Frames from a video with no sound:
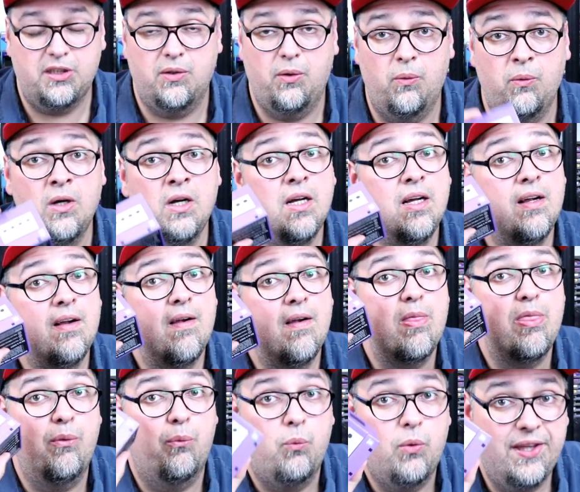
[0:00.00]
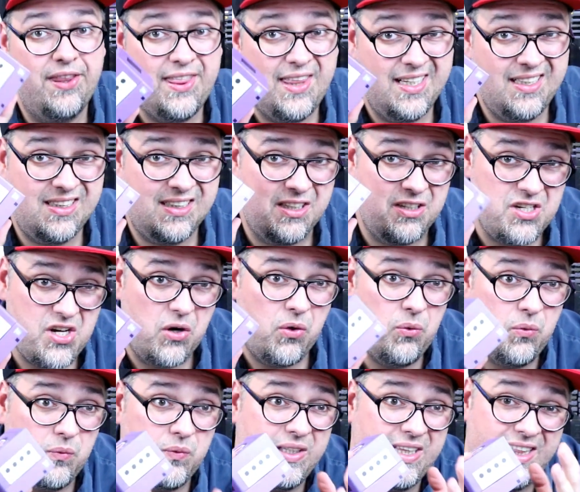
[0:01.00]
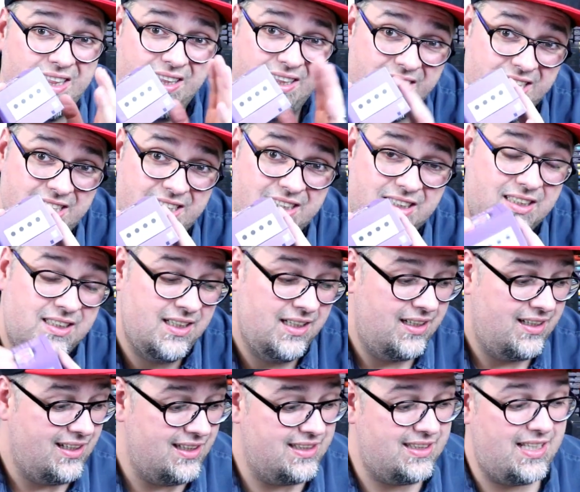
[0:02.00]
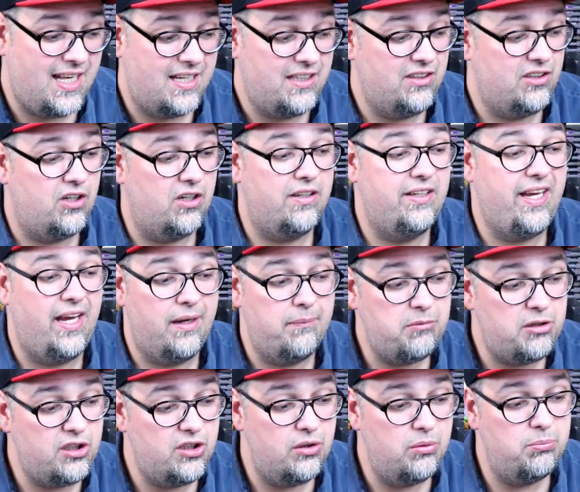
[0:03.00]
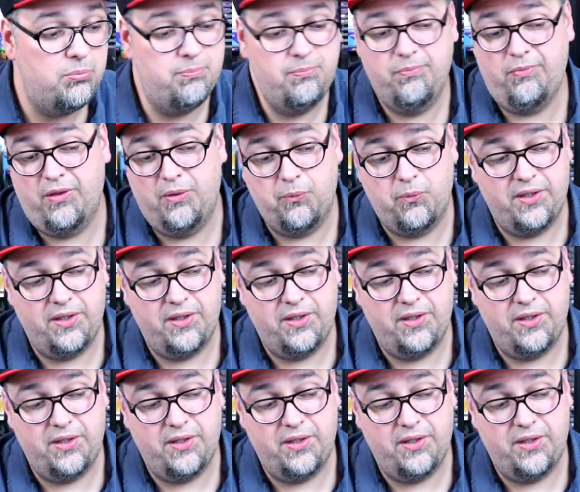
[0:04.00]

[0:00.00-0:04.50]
So the one thing to note with this is that your GameCube,